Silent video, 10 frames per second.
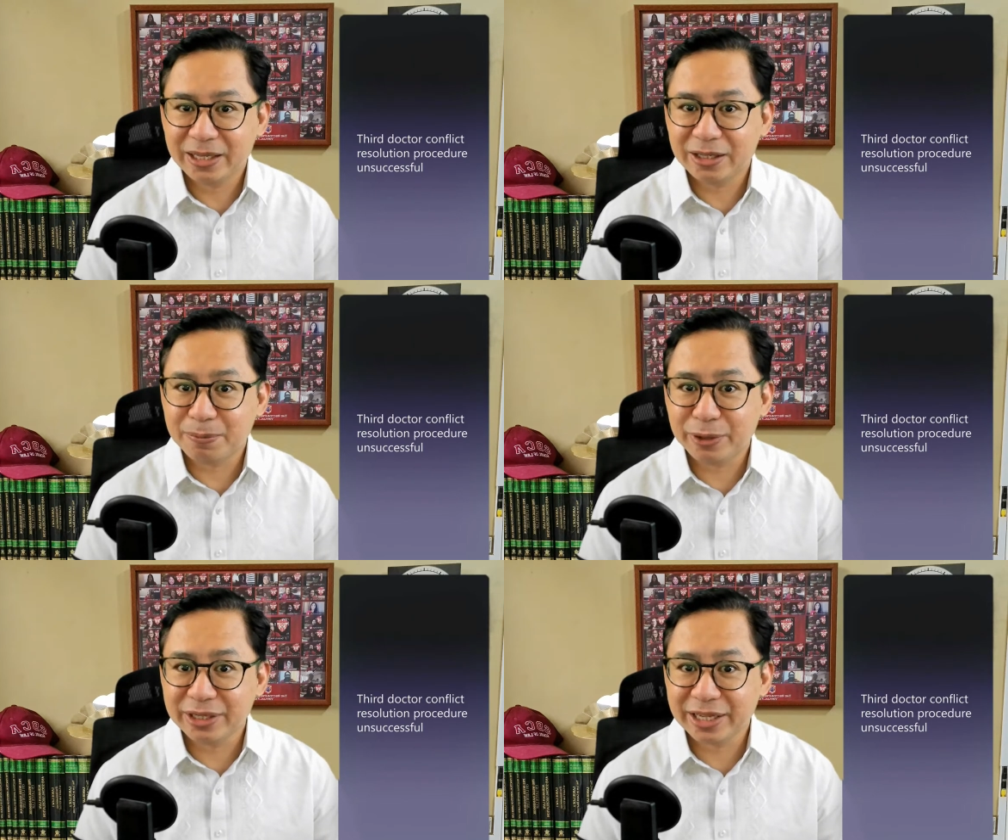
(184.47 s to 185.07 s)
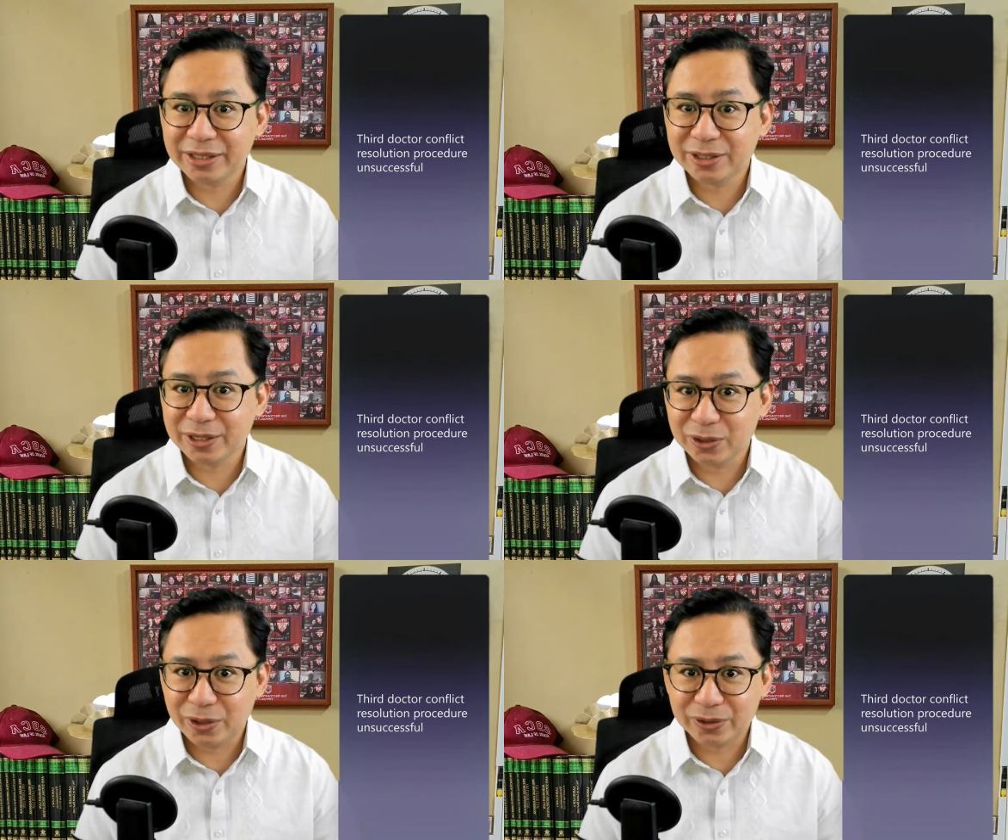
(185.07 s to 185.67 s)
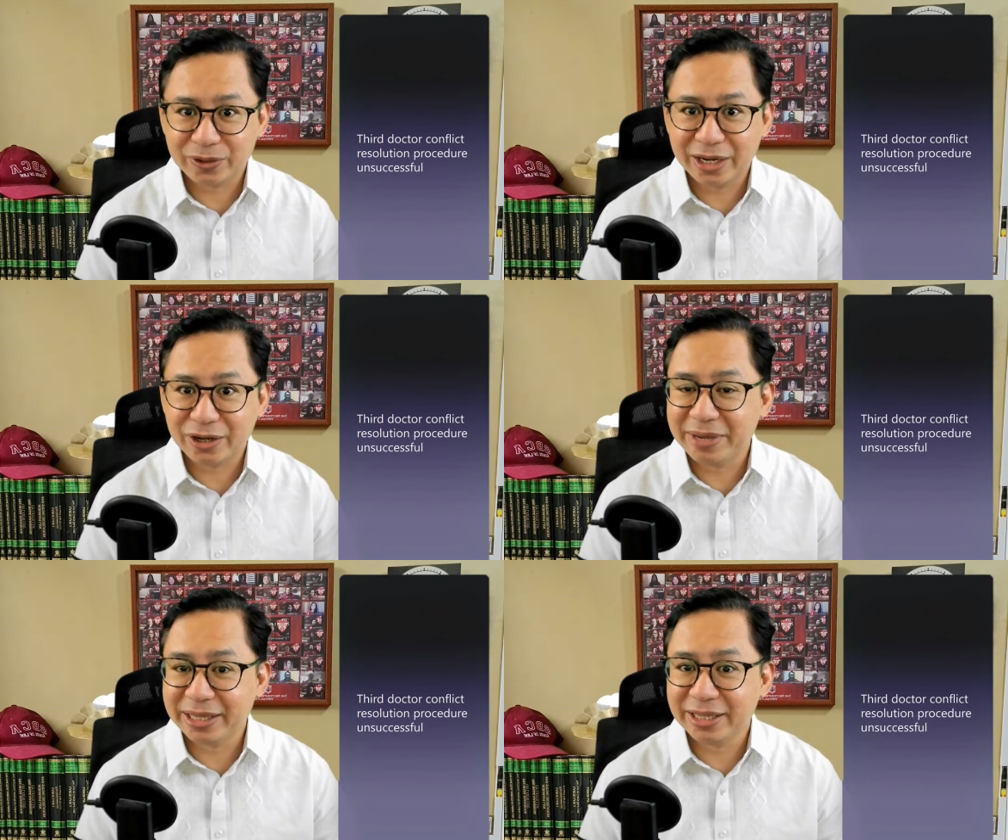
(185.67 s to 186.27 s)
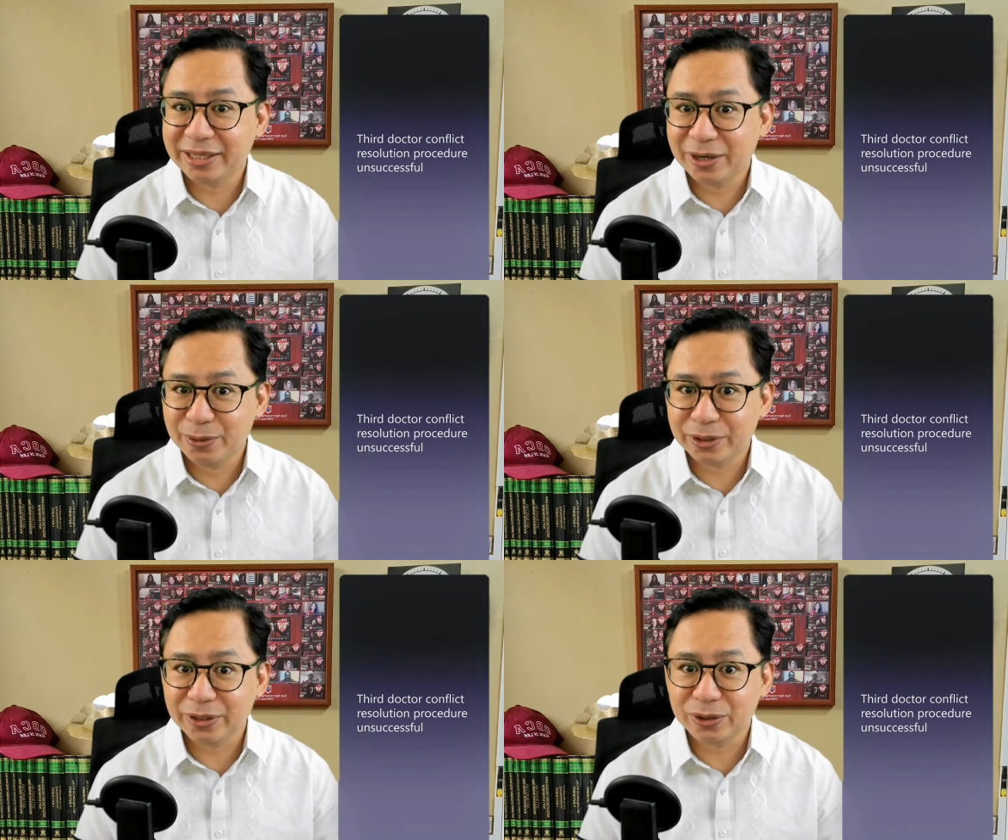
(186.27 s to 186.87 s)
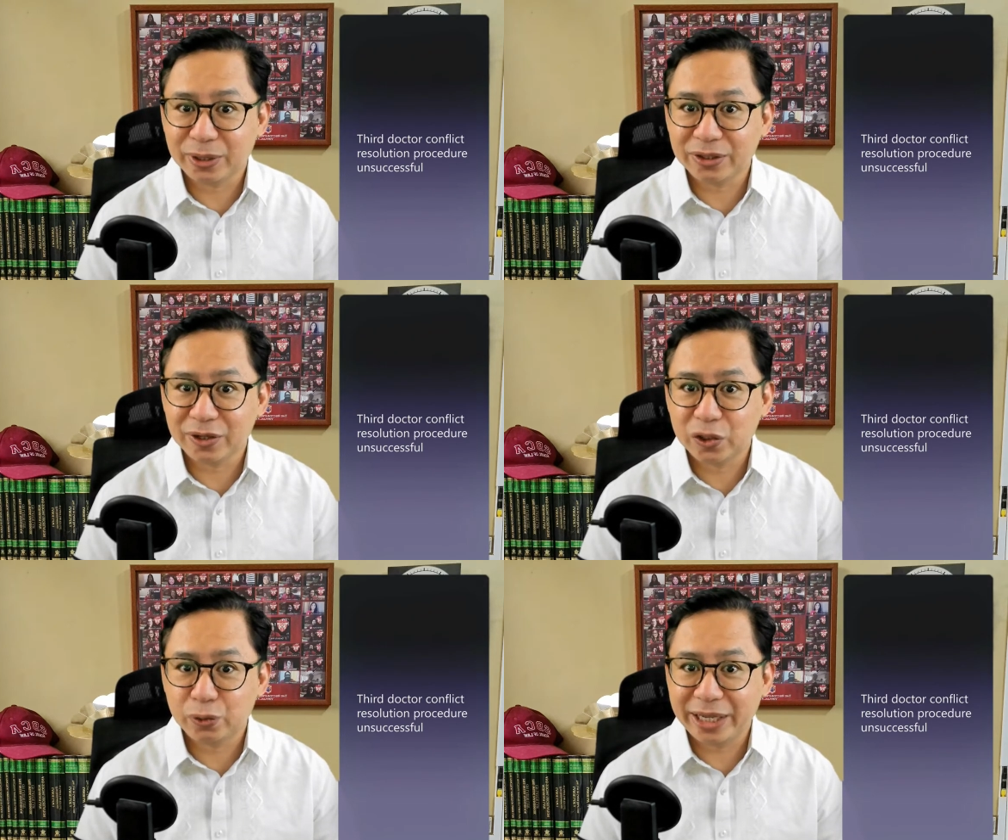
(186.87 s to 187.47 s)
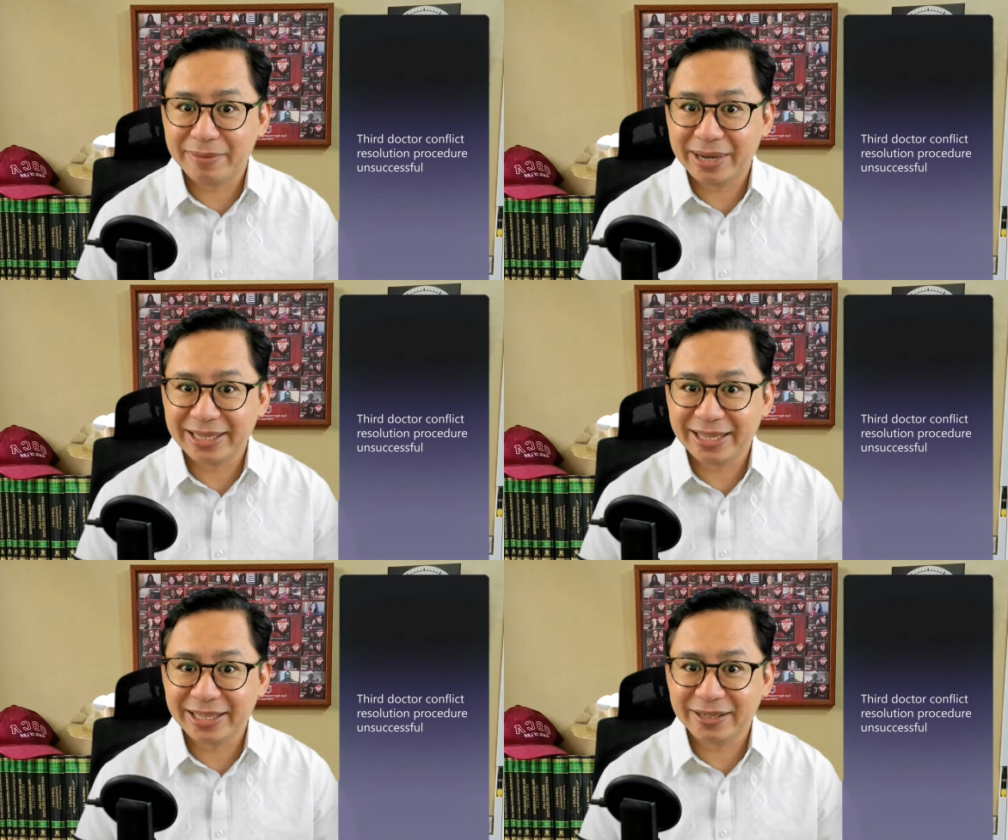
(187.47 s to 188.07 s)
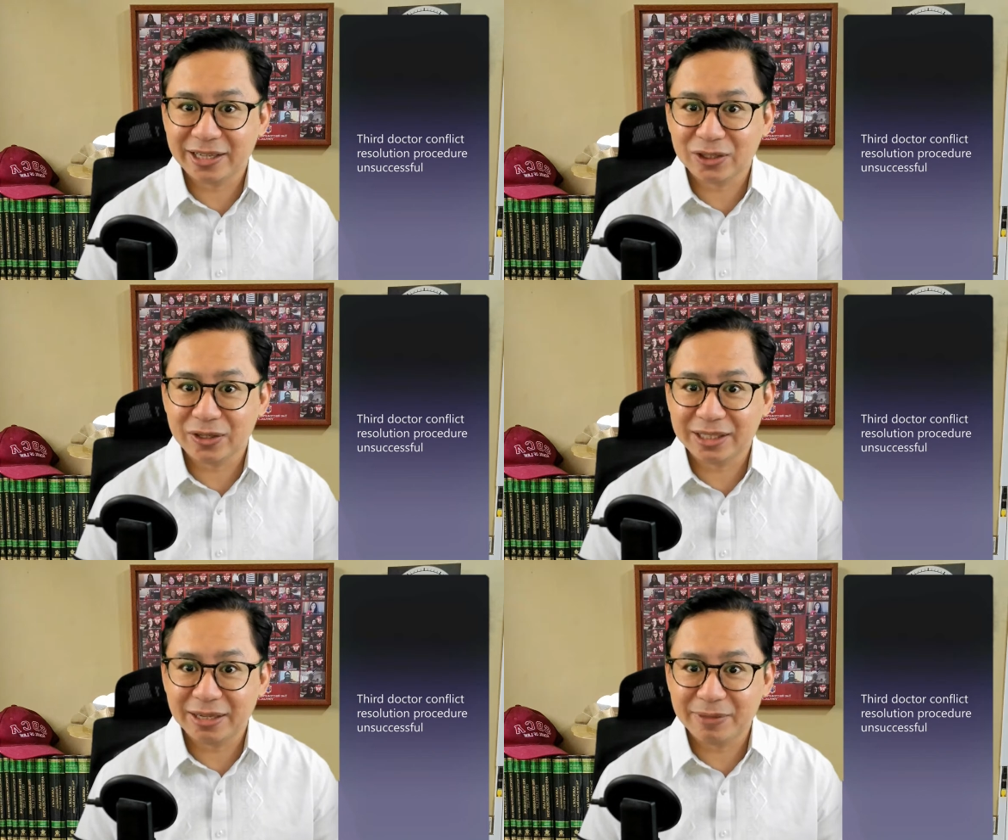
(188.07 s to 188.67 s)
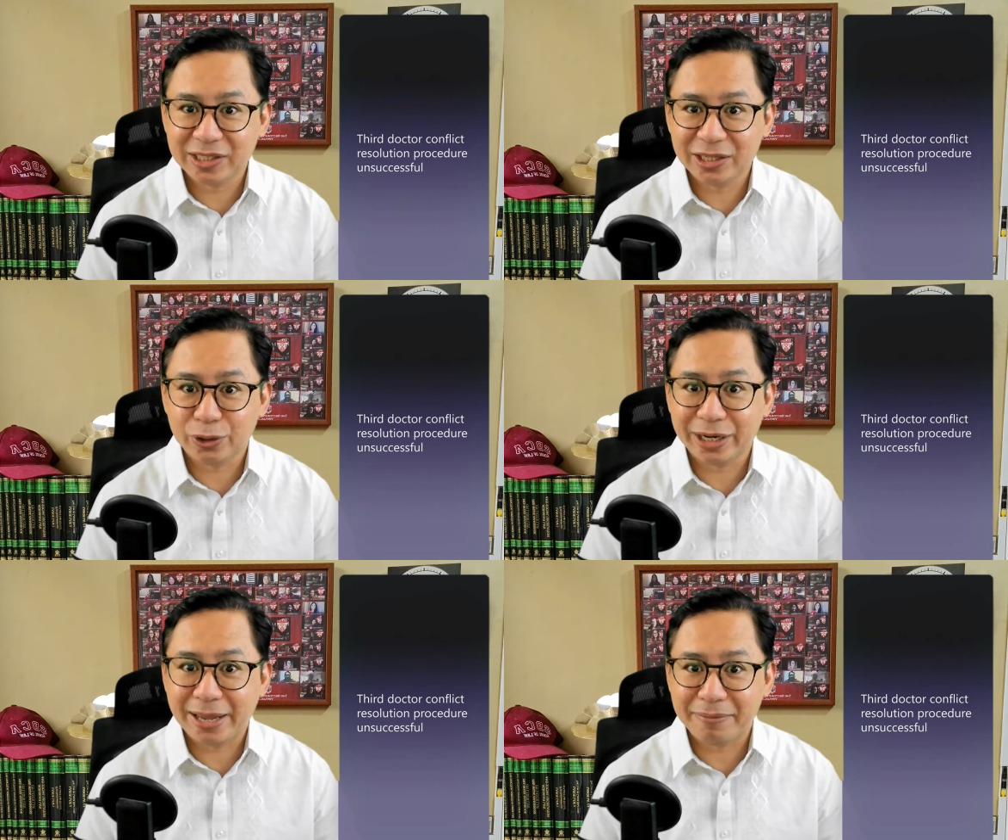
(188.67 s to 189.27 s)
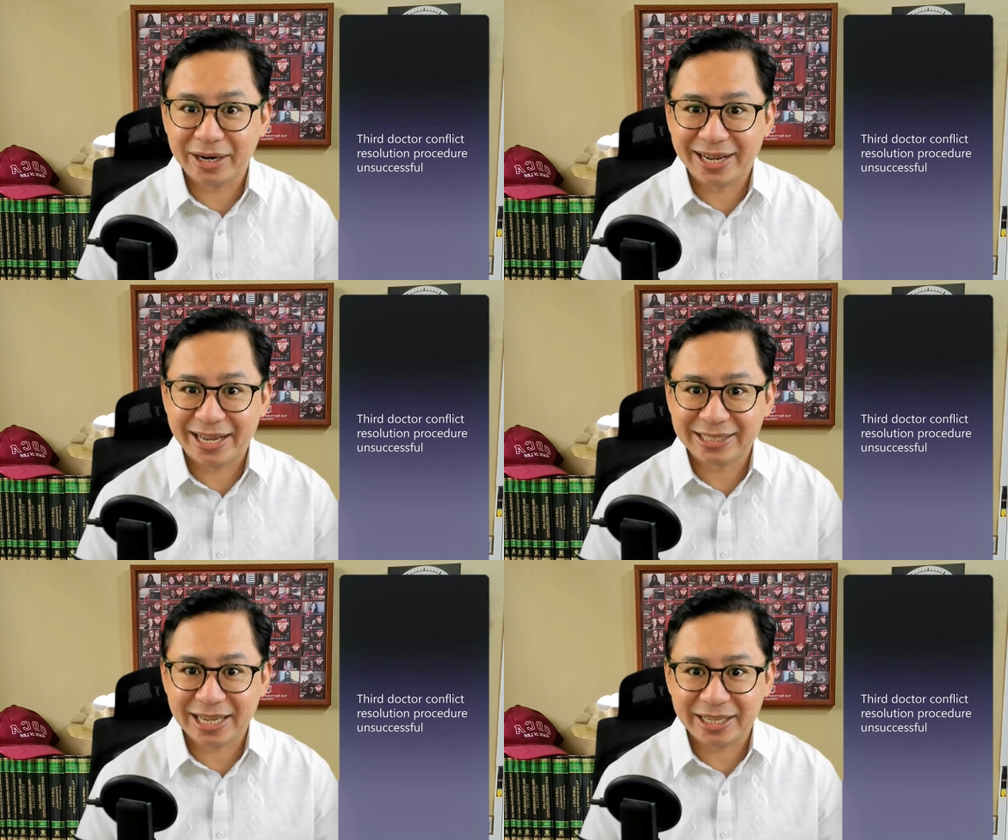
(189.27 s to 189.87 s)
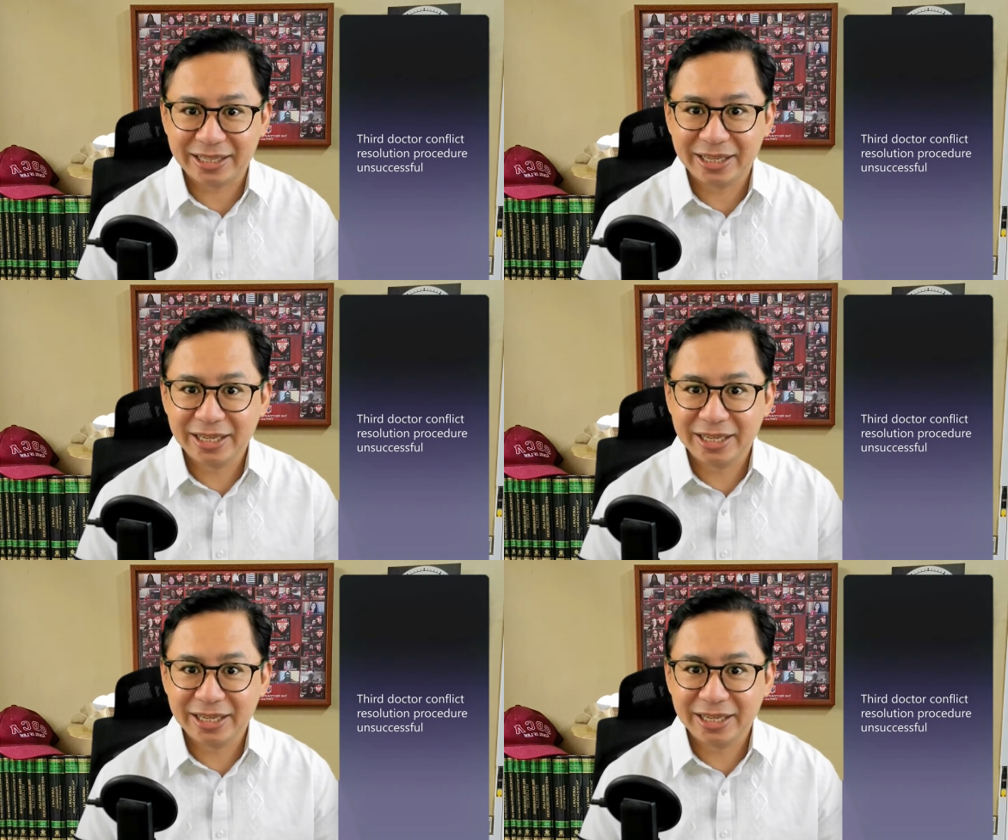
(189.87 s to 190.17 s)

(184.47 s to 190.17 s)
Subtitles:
The appointed third doctor recommended Gregorio to undergo a magnetic resonance imaging or MRI scan